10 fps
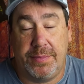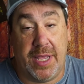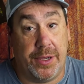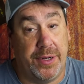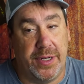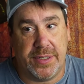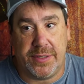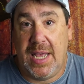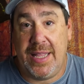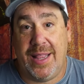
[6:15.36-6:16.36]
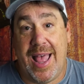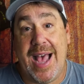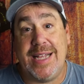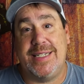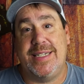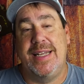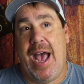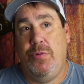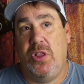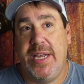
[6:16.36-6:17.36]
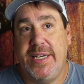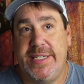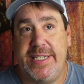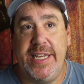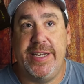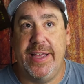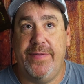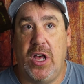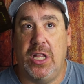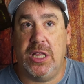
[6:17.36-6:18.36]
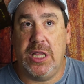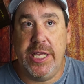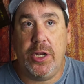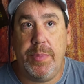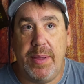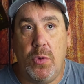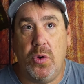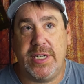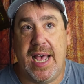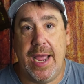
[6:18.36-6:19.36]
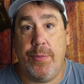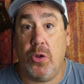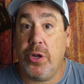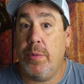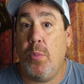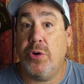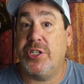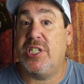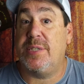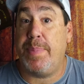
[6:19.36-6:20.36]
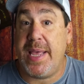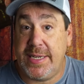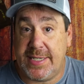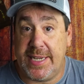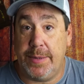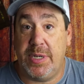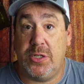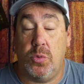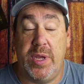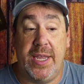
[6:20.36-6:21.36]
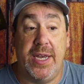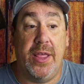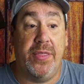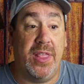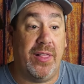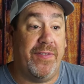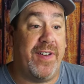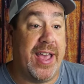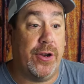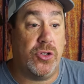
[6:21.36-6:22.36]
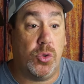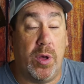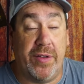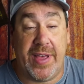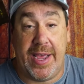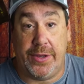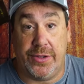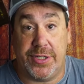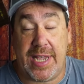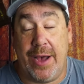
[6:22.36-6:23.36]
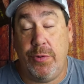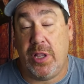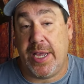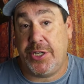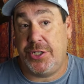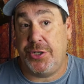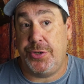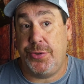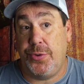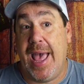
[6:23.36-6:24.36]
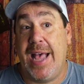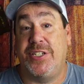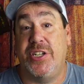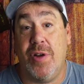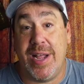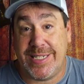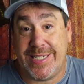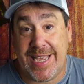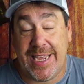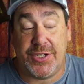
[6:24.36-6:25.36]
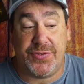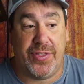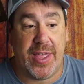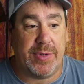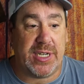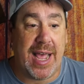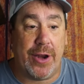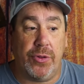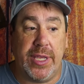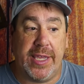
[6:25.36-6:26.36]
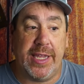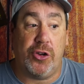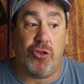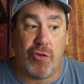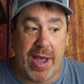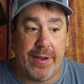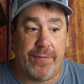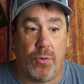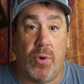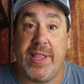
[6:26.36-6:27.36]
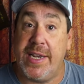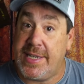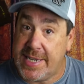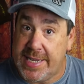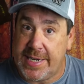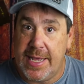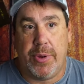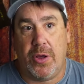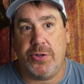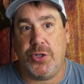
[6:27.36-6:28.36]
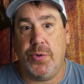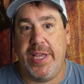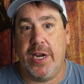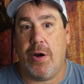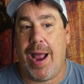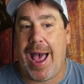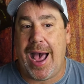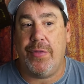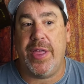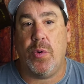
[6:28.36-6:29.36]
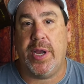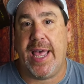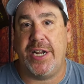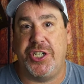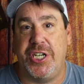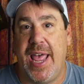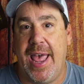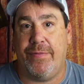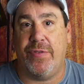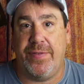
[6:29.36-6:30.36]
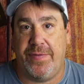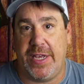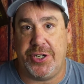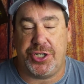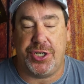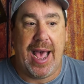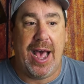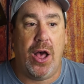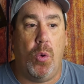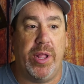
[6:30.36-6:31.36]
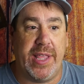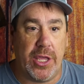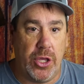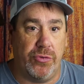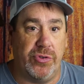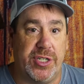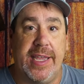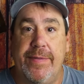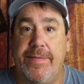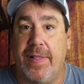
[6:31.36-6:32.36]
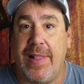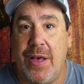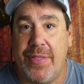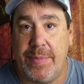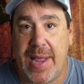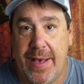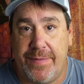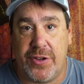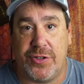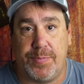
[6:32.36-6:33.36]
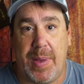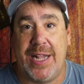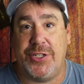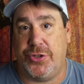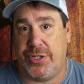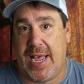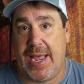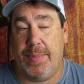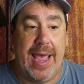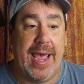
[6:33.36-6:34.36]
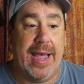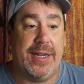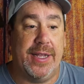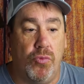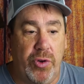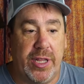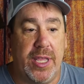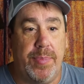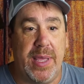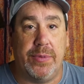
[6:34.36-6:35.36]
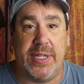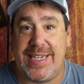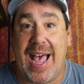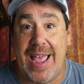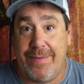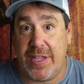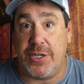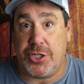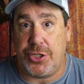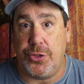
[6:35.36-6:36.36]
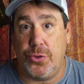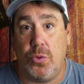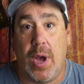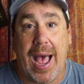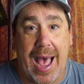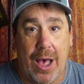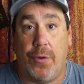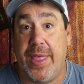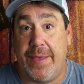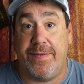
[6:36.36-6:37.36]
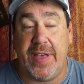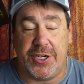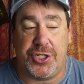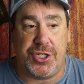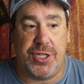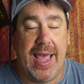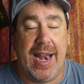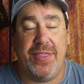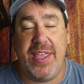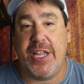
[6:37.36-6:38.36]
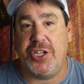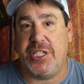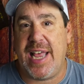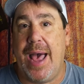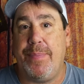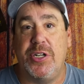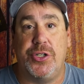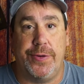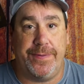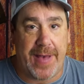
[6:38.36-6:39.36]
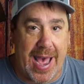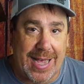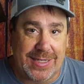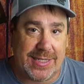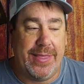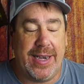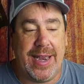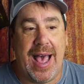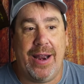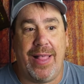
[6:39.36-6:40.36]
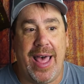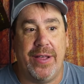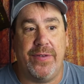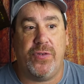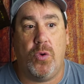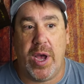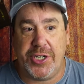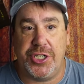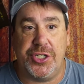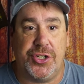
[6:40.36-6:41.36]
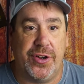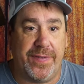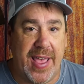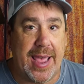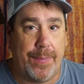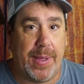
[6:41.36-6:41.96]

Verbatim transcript: Thank goodness. And last, I would like to see you give a little bit more time or a little bit more spacing between the final twelve anglers. I would like to, as they're on stage, for them to not only get credit for what they did, but also hear how they were catching every fish, uh, what they used, give, allow them to have their sponsor time, and really be able to dive into how they fished. And I think it just happened so fast that not a lot of questions could have ha-